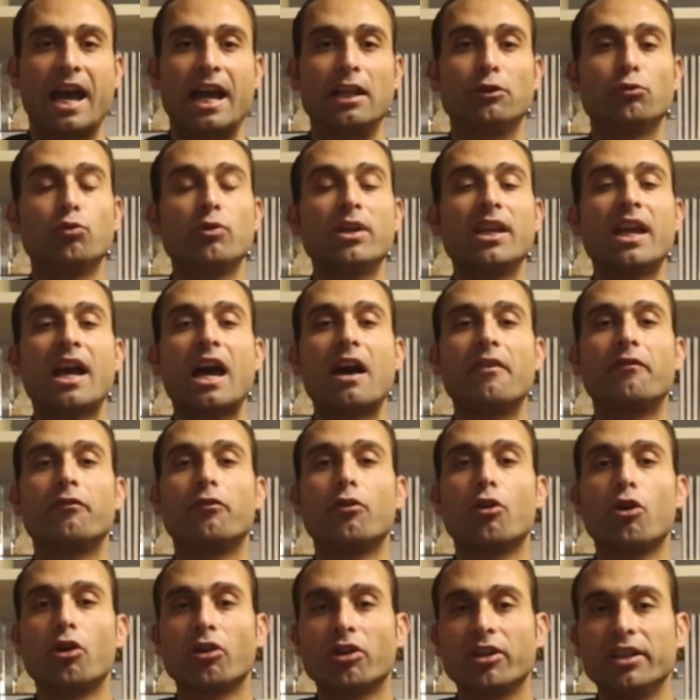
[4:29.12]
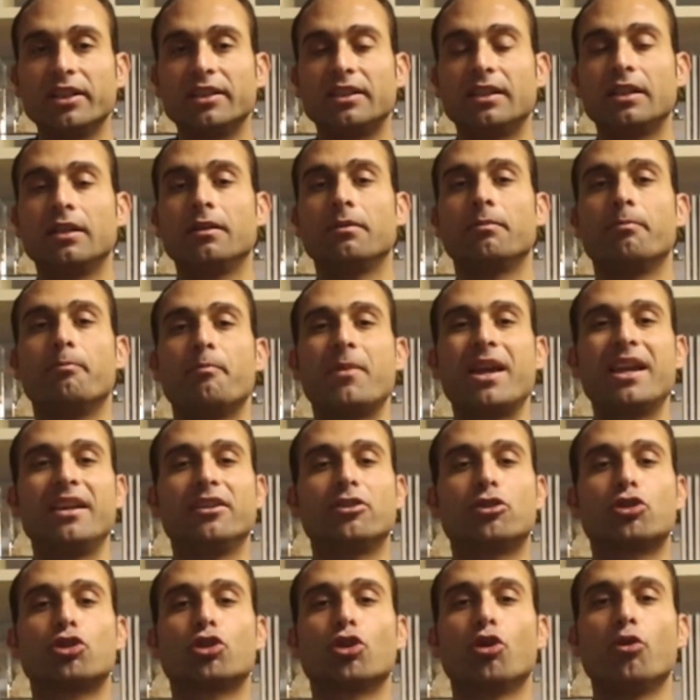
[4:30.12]
And we have already
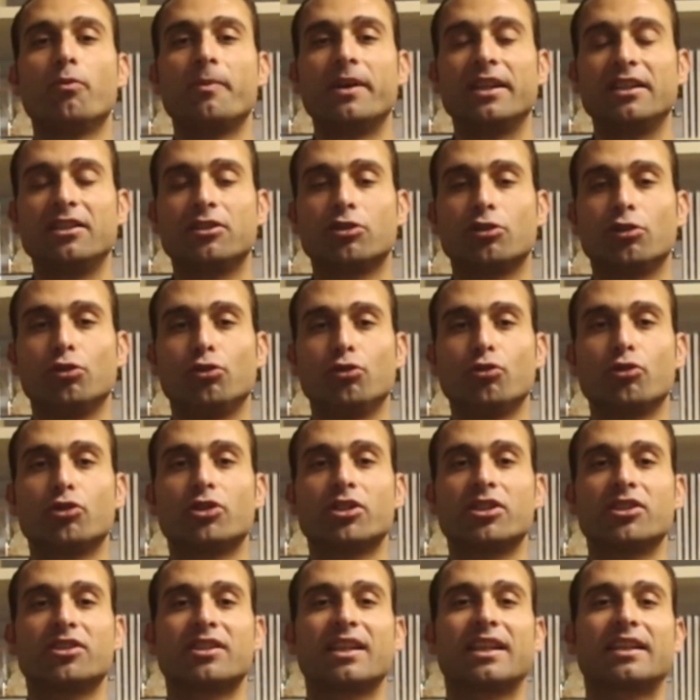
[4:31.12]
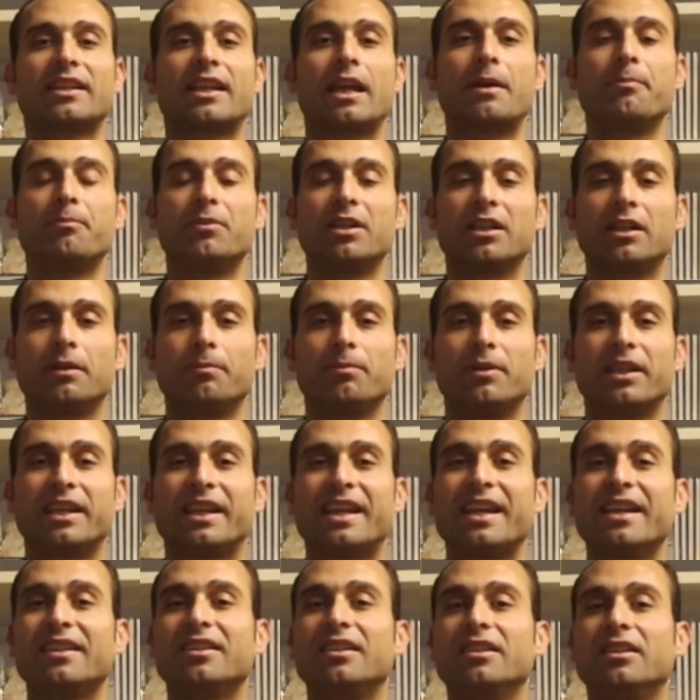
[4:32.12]
made so many solutions that can be
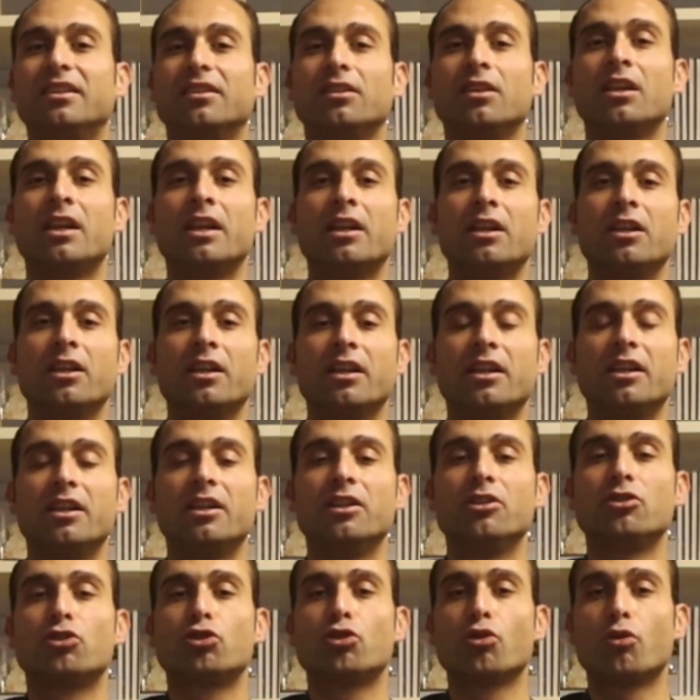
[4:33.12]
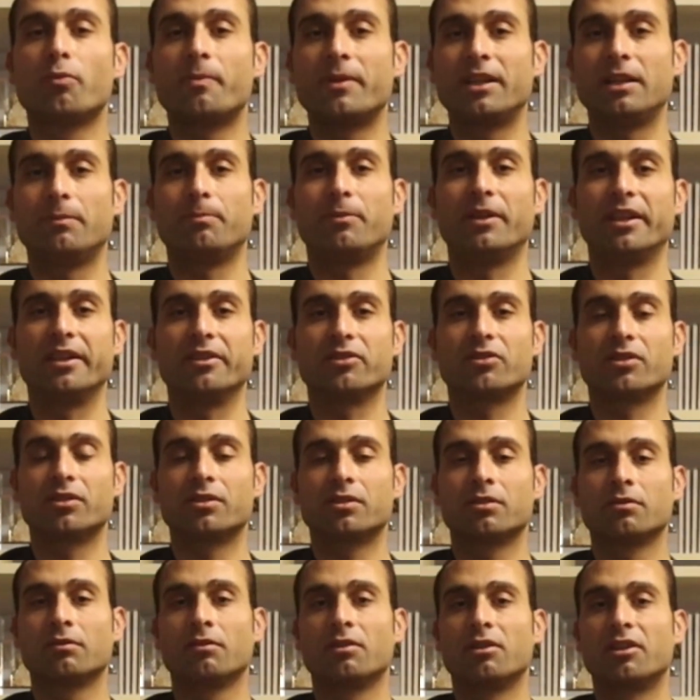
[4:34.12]
replicated in so many
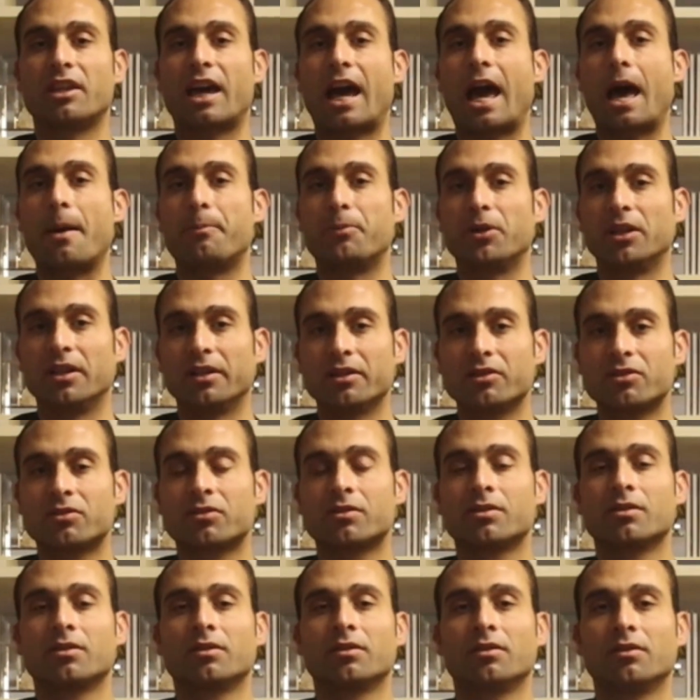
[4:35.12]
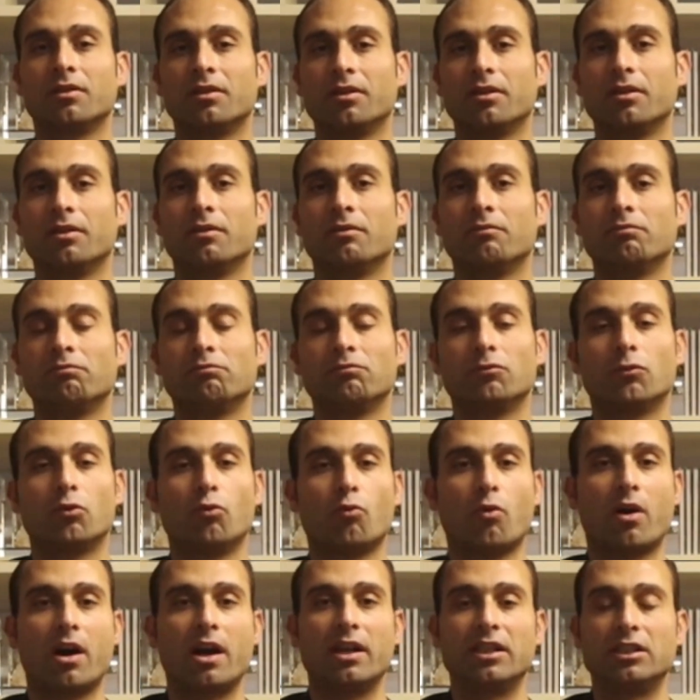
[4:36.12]
places. The happiness
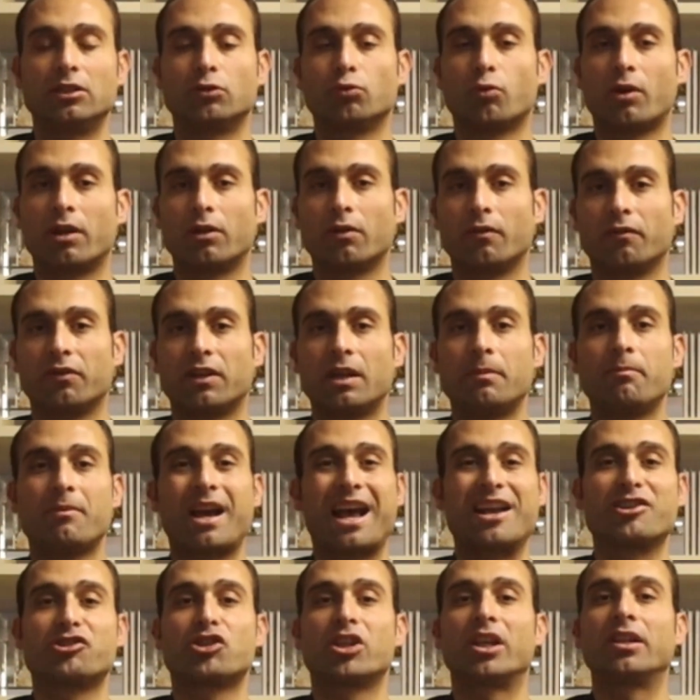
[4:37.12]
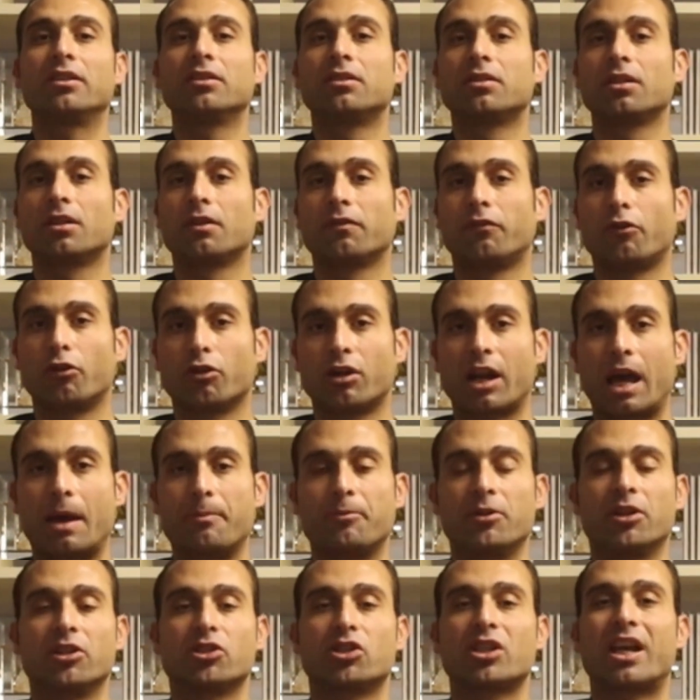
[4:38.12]
is one of them, a center for
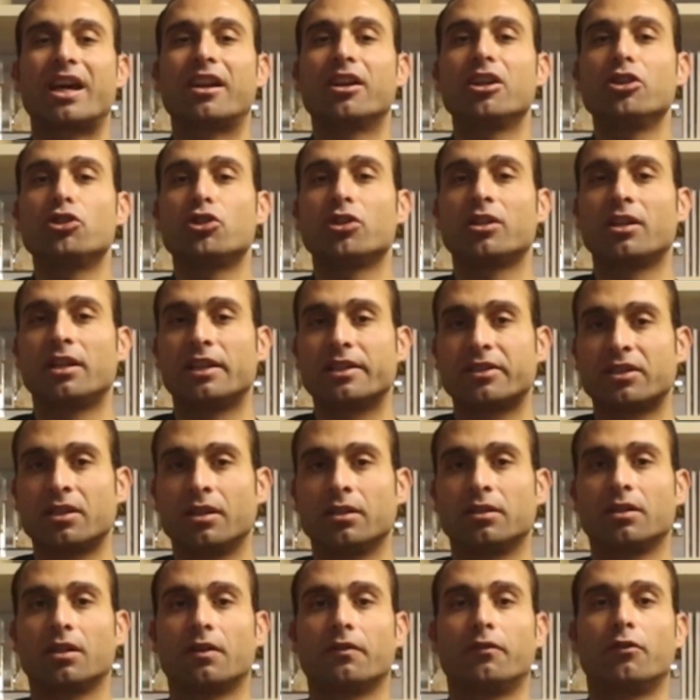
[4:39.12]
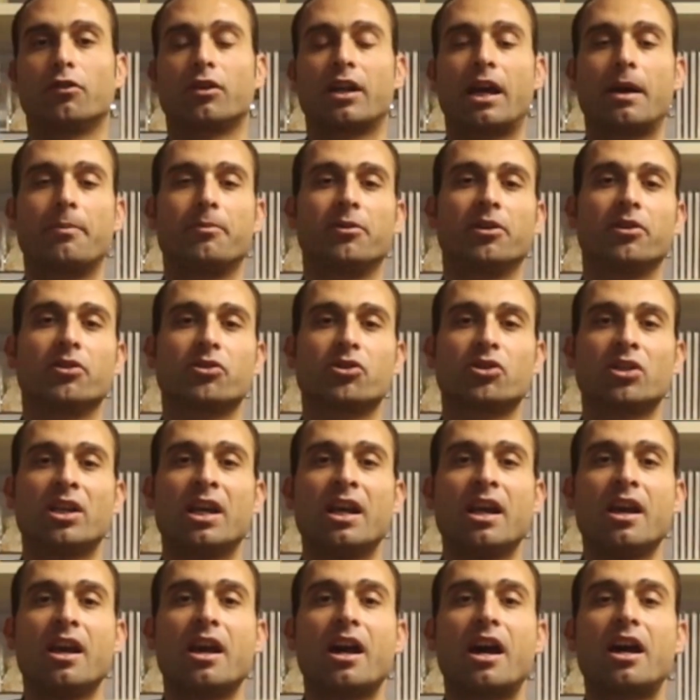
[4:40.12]
happiness, a regional center for happiness,
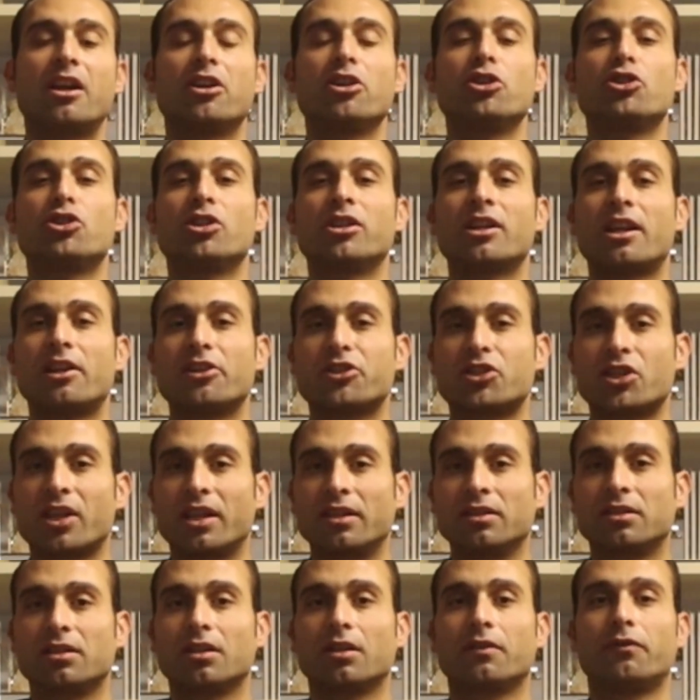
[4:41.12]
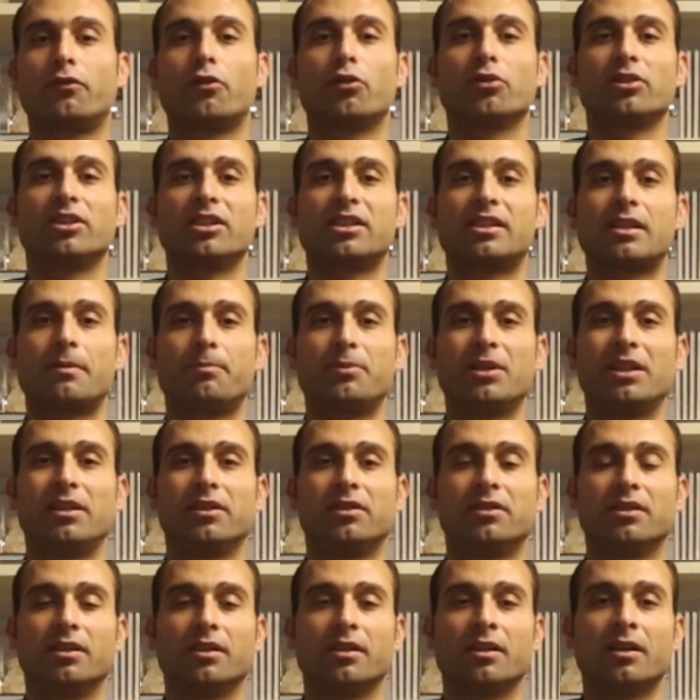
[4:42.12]
a regional center for
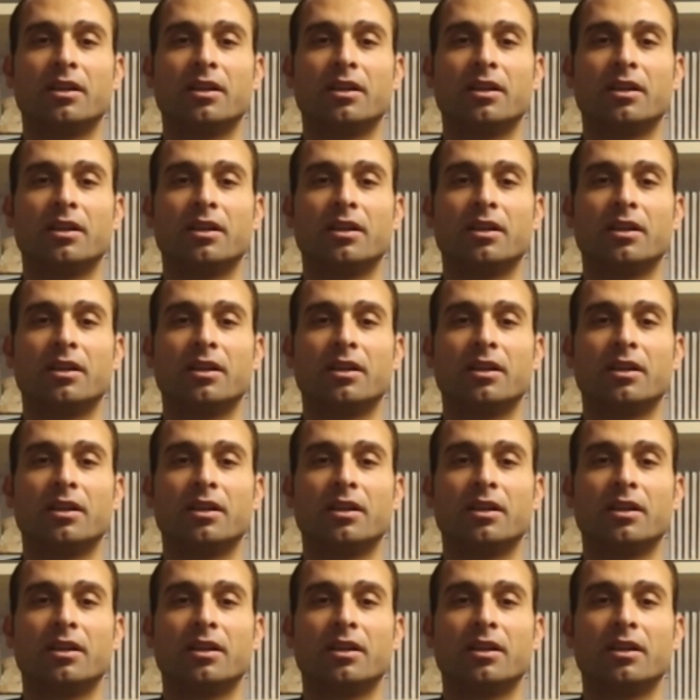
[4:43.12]
disability,